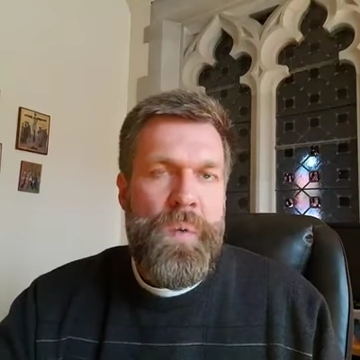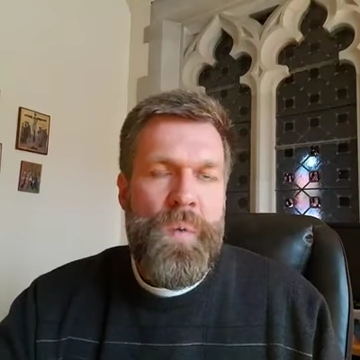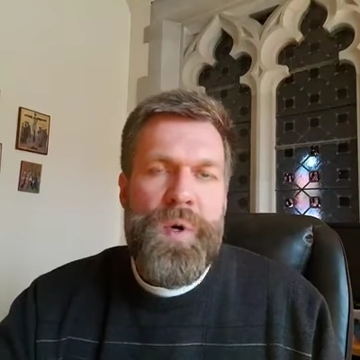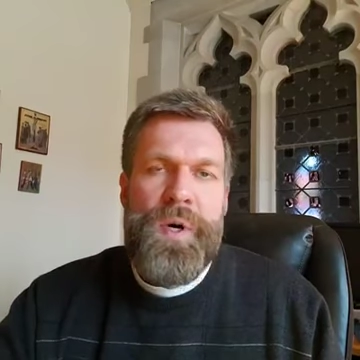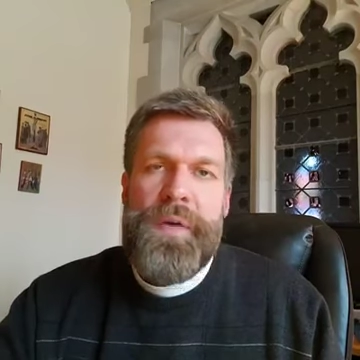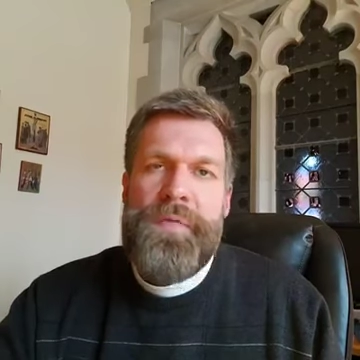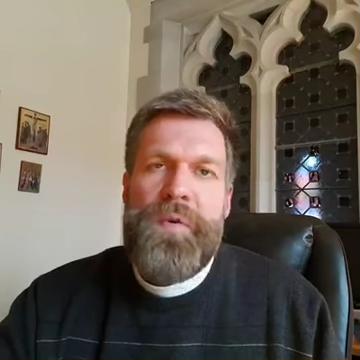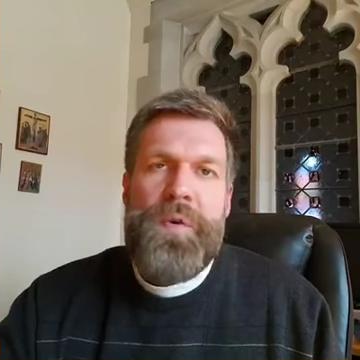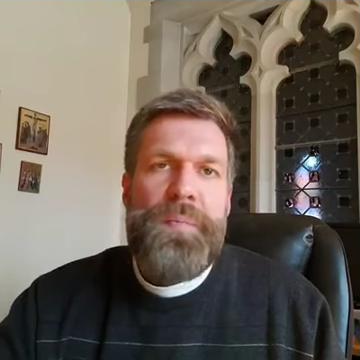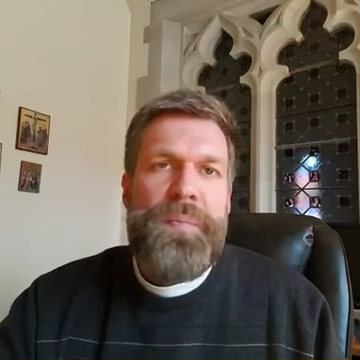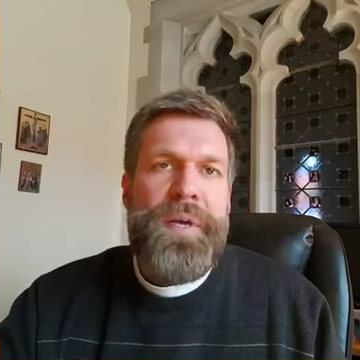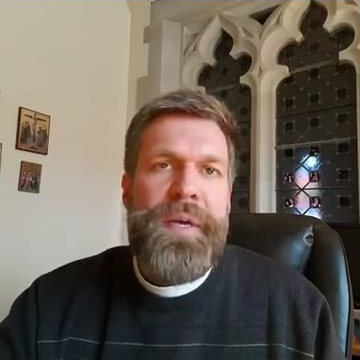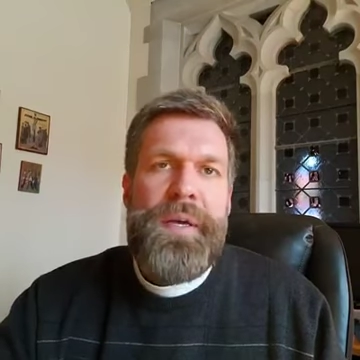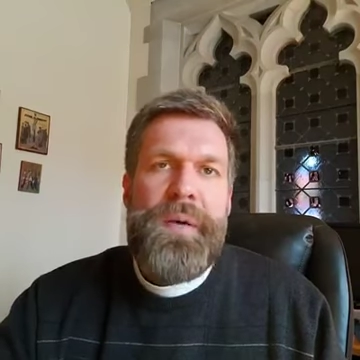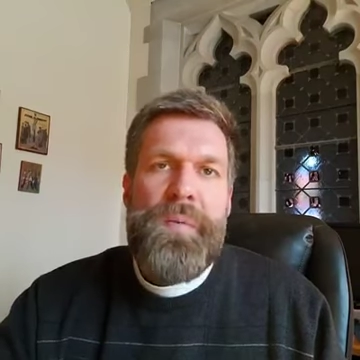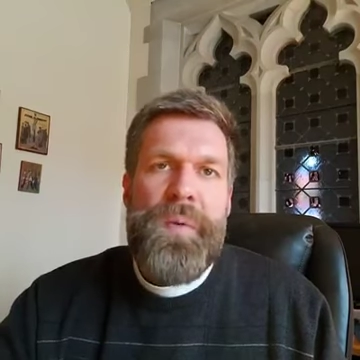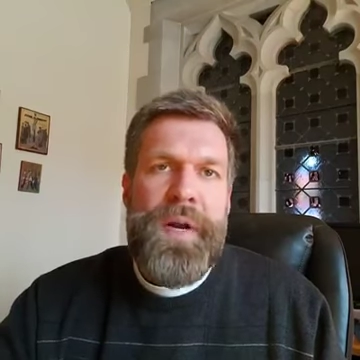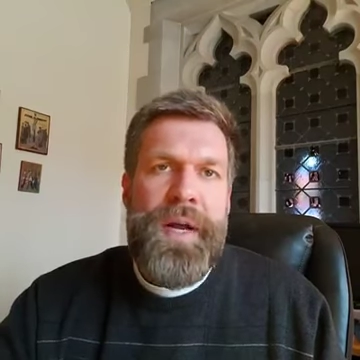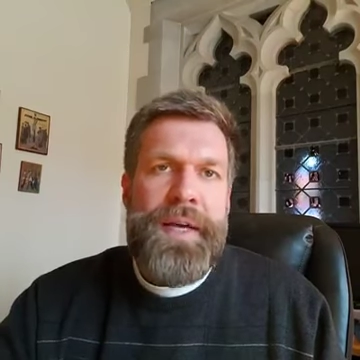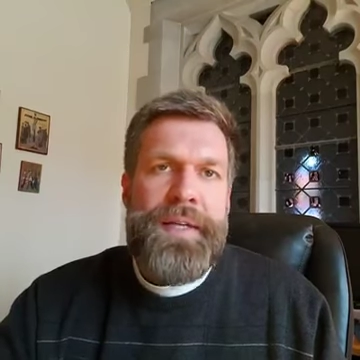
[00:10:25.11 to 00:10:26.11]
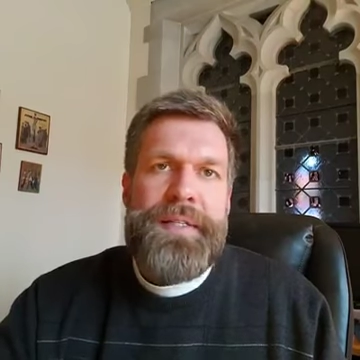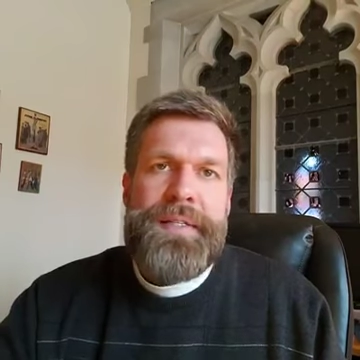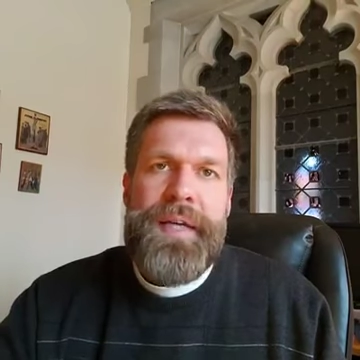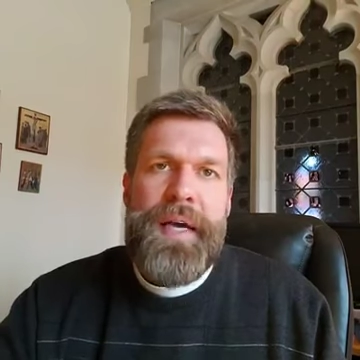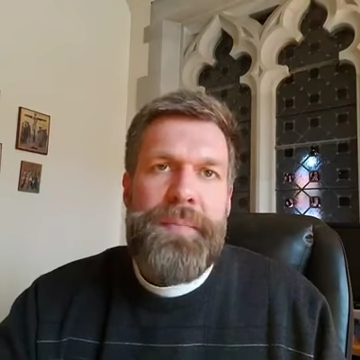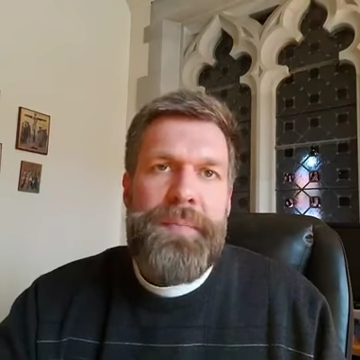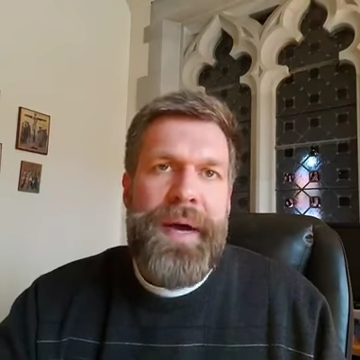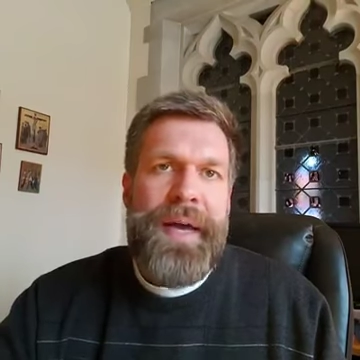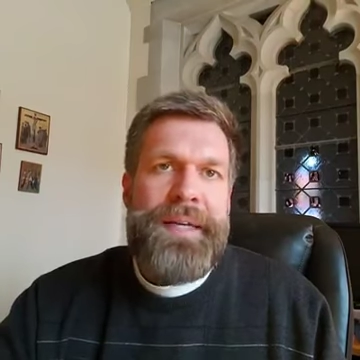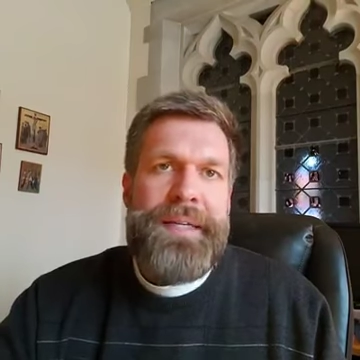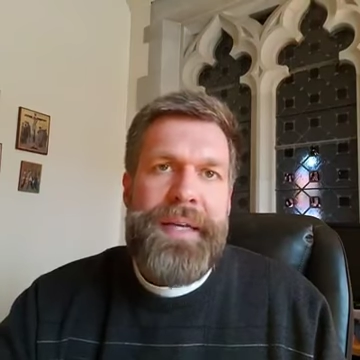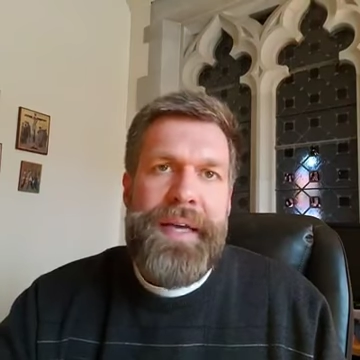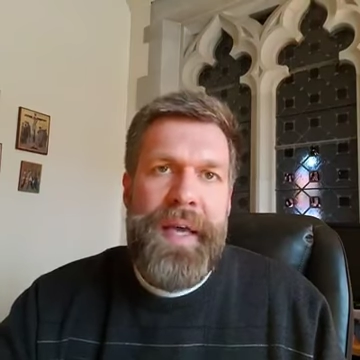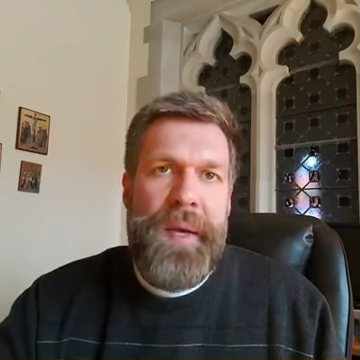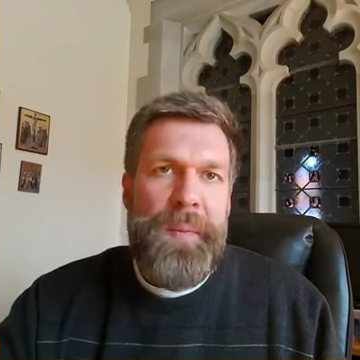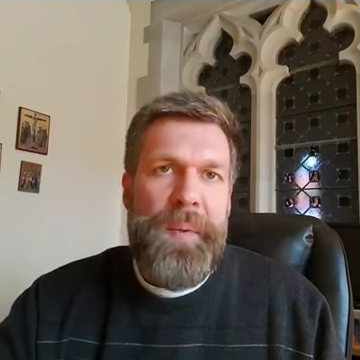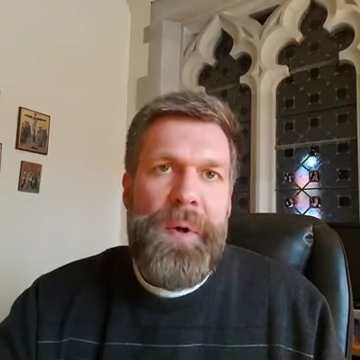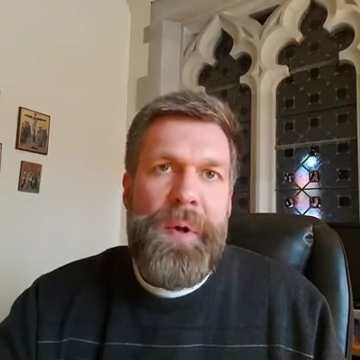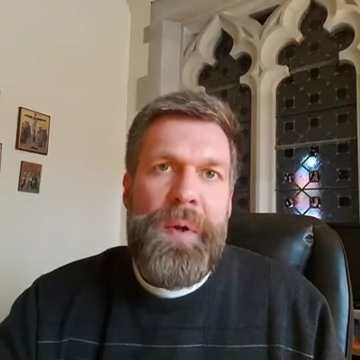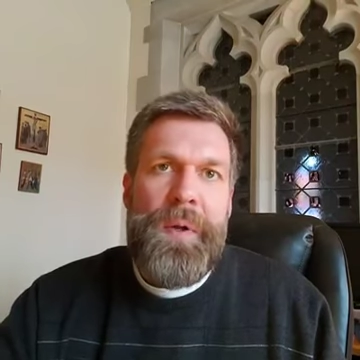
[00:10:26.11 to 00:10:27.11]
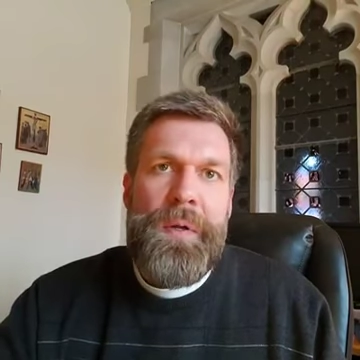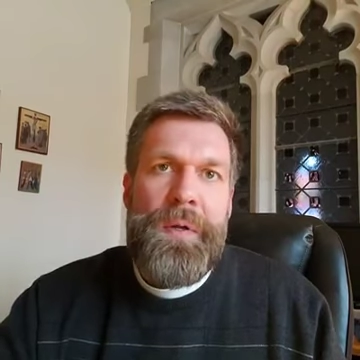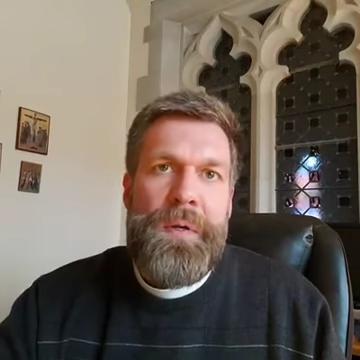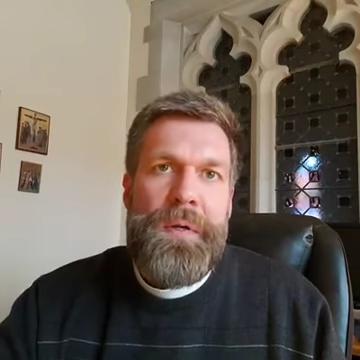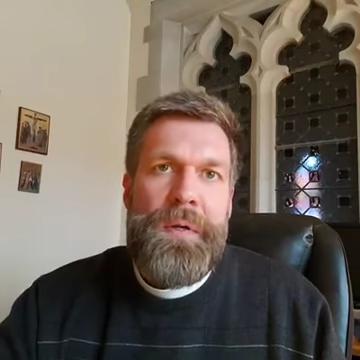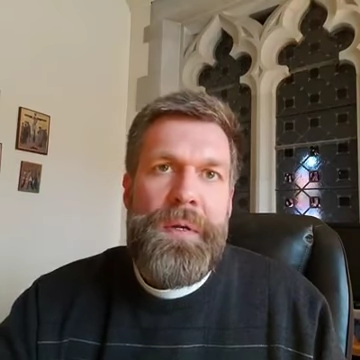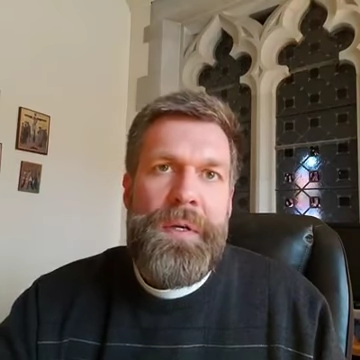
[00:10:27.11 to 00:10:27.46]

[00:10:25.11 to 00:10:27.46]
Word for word: where have you been when I set my table?